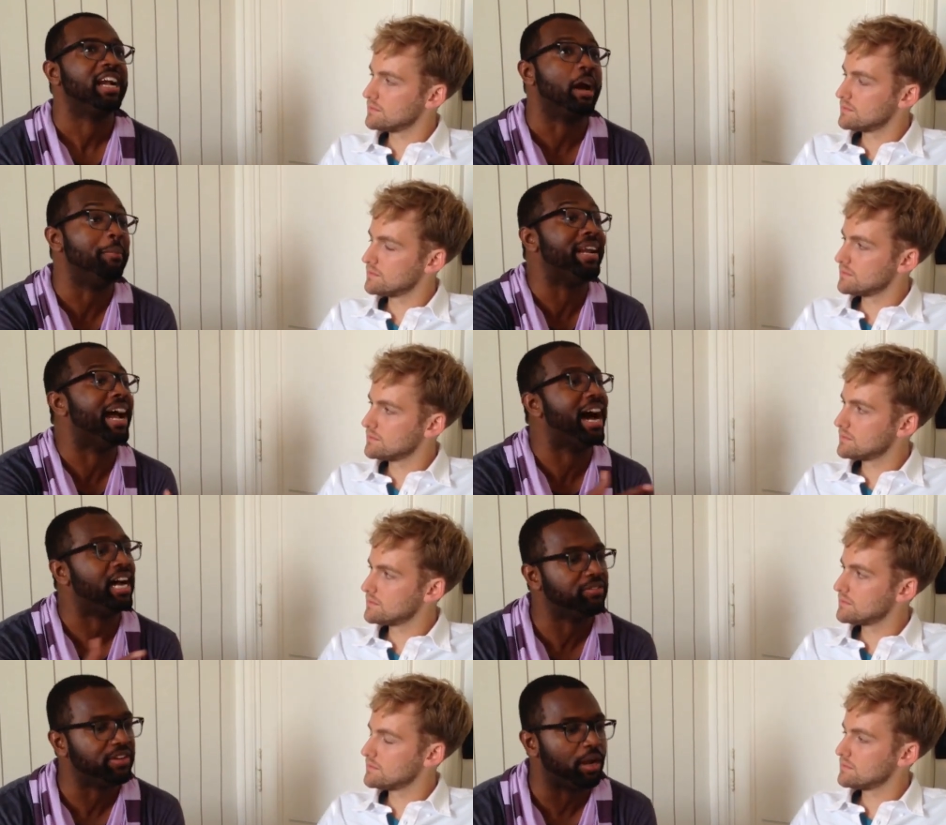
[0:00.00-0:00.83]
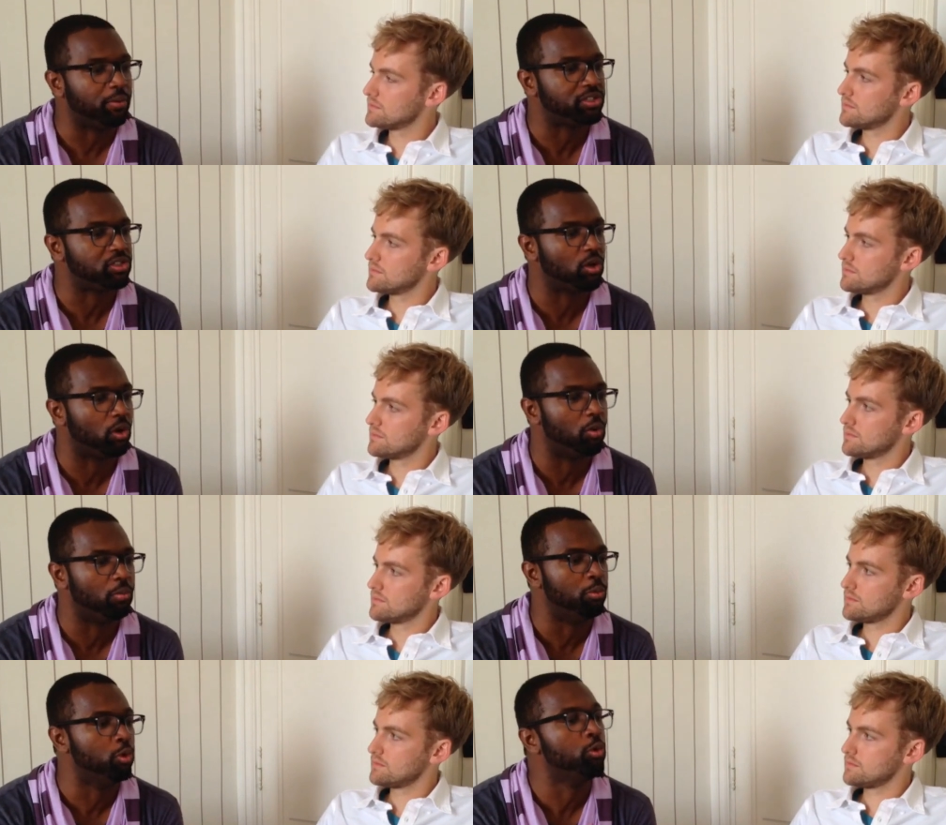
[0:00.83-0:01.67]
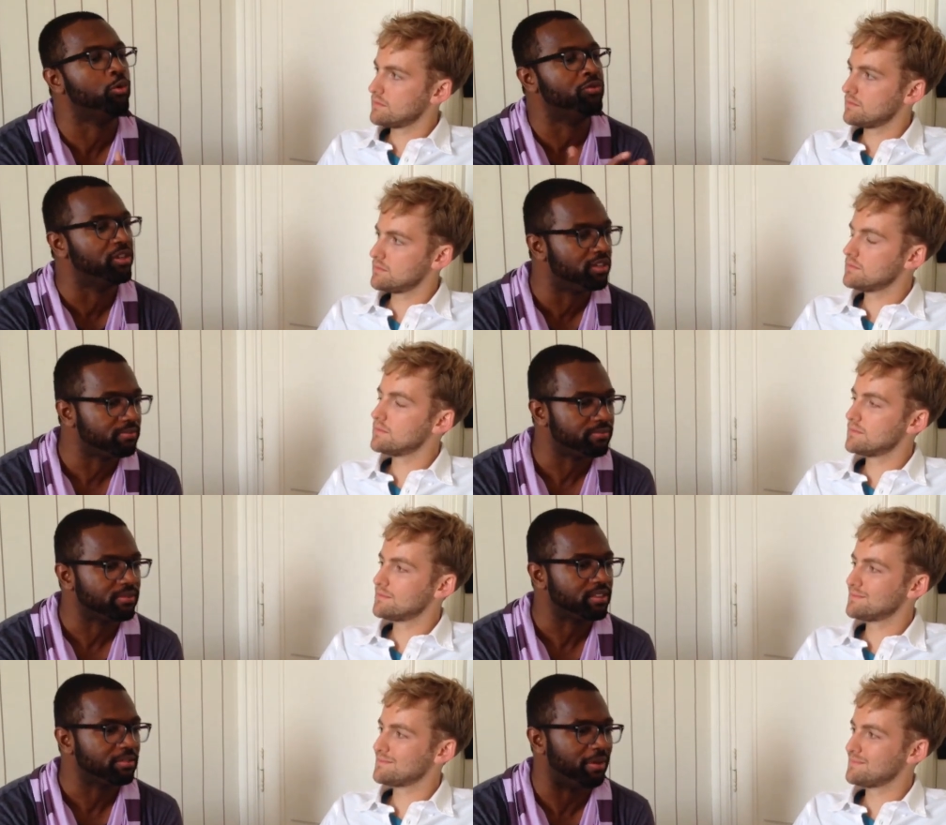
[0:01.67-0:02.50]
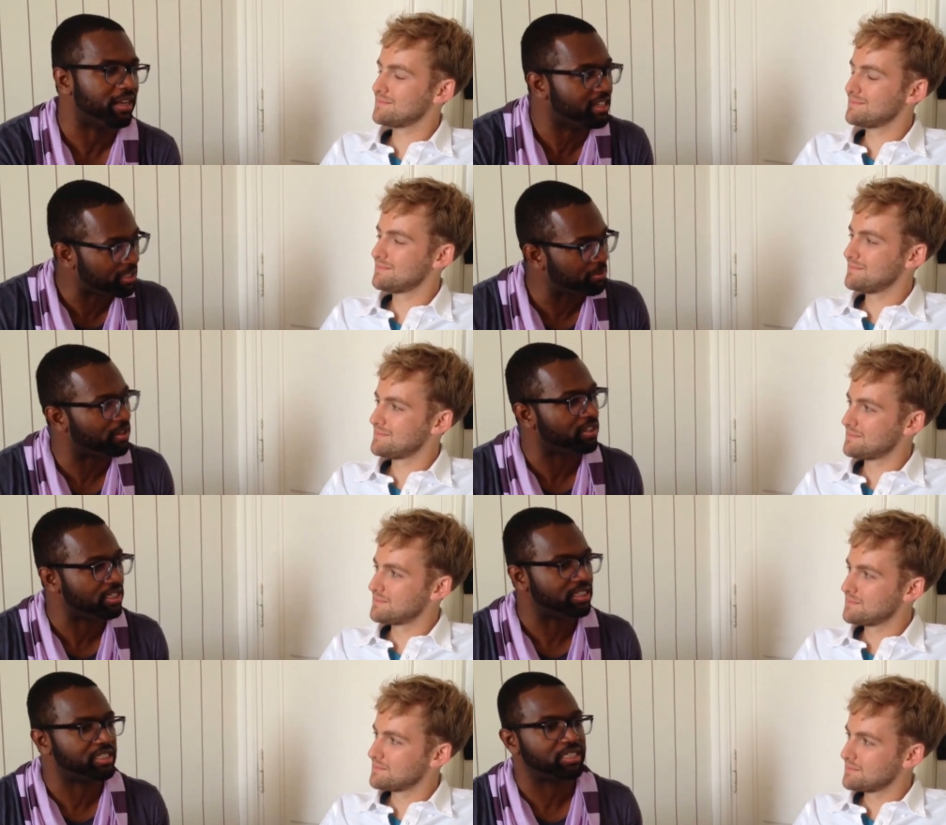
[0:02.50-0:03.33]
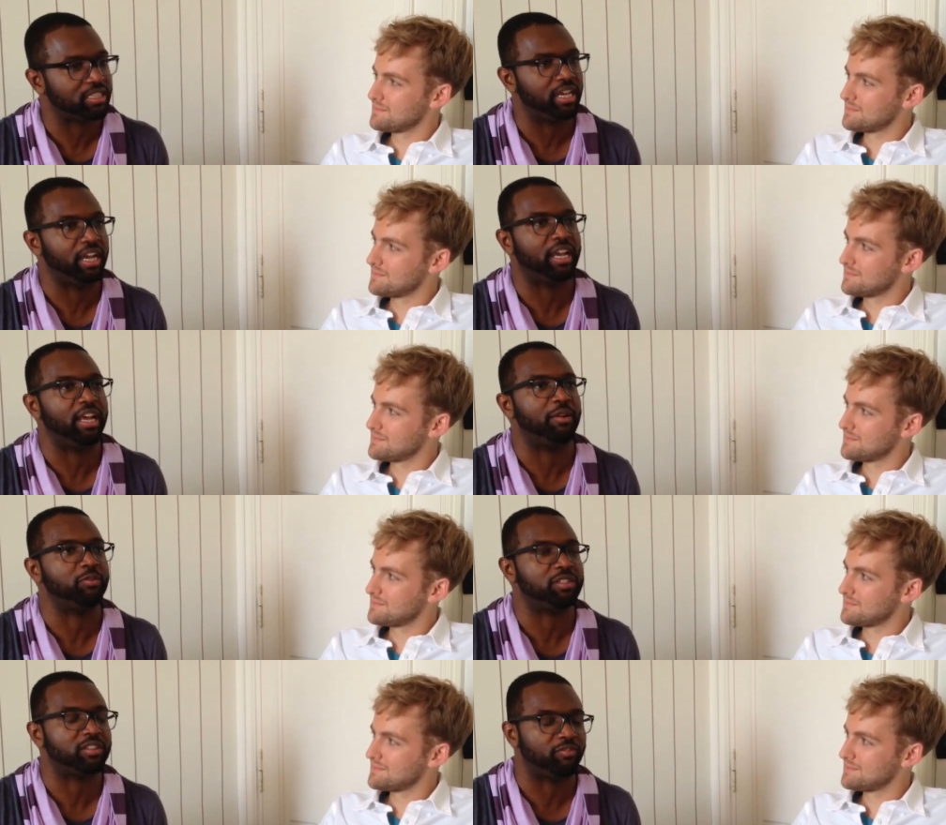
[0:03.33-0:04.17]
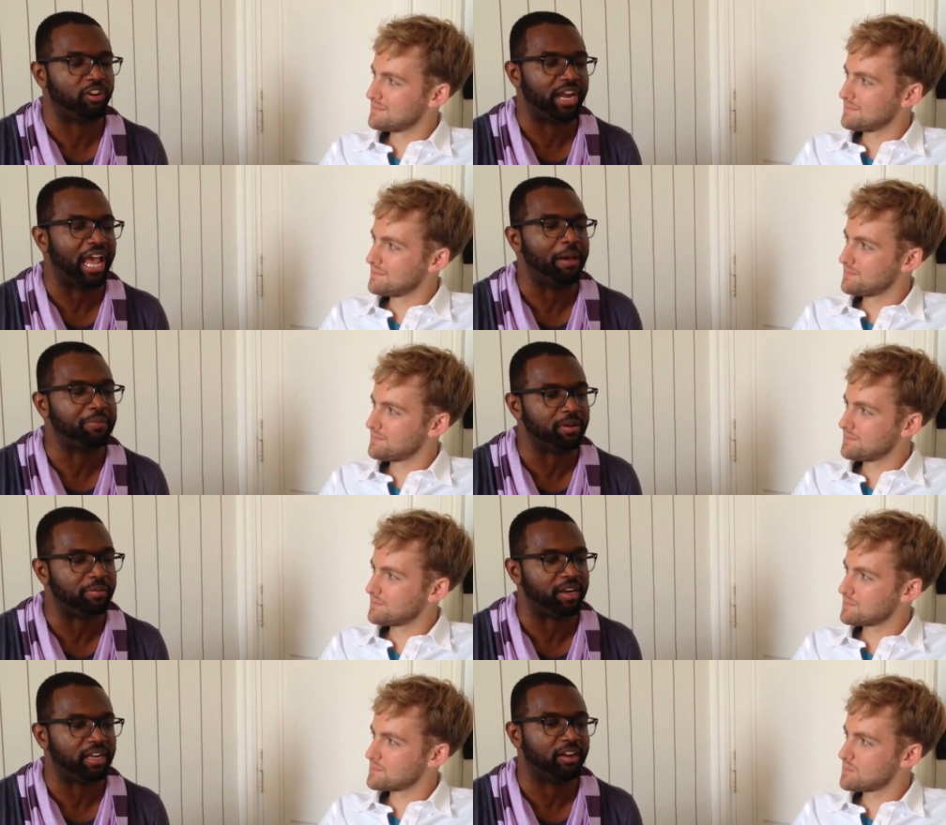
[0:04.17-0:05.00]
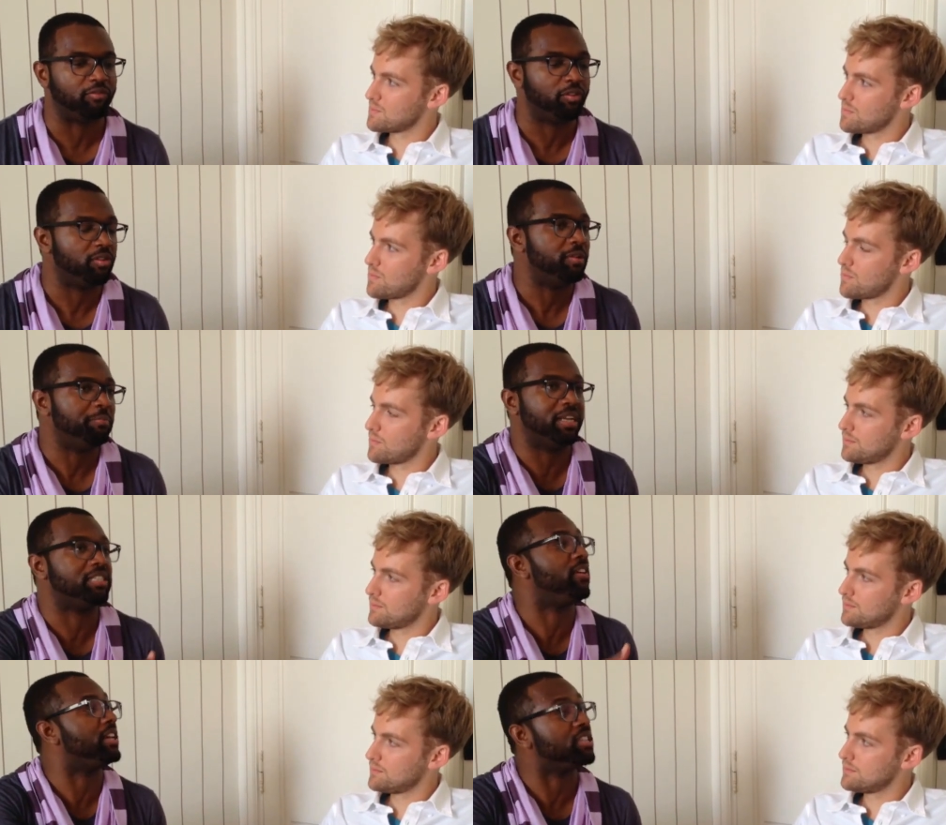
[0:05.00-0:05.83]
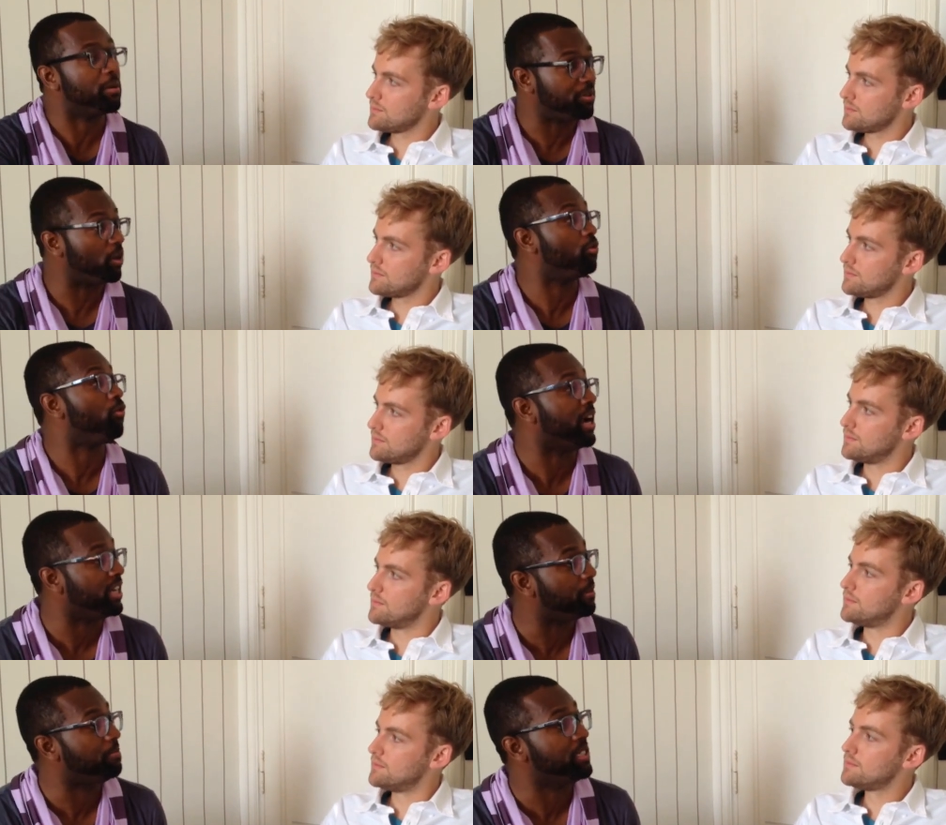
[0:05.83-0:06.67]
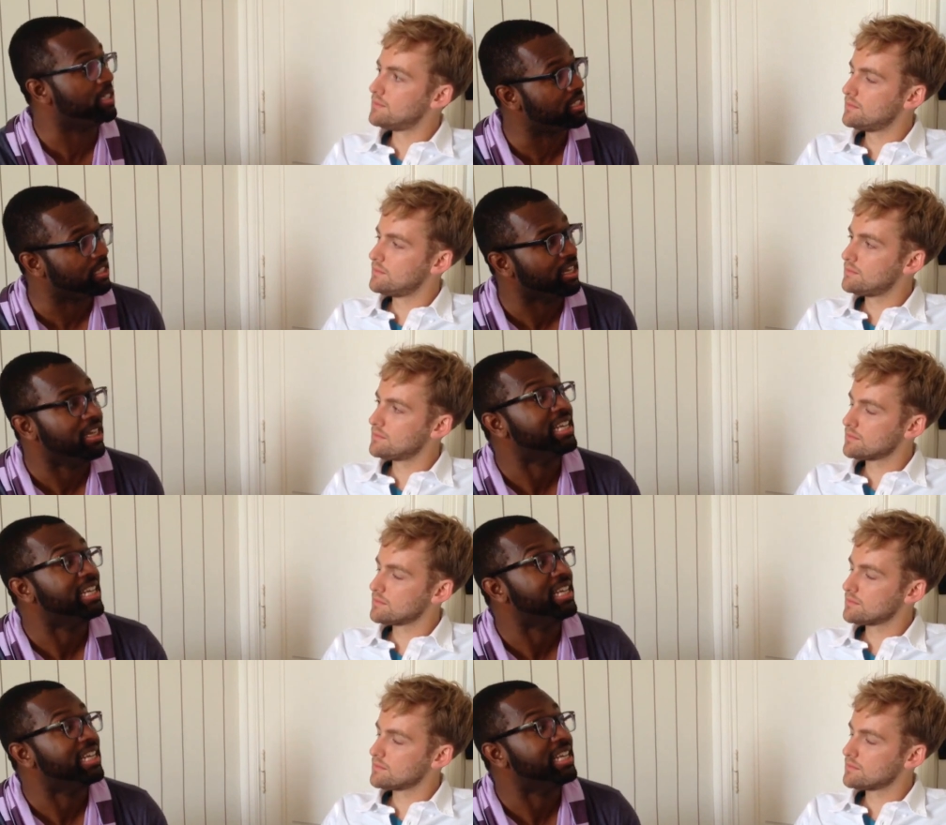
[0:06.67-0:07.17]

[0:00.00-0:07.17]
Speaker 1: Coming out of it, I was so moved by the experience, and I was very happy about it. I pitched Fast Company on writing a piece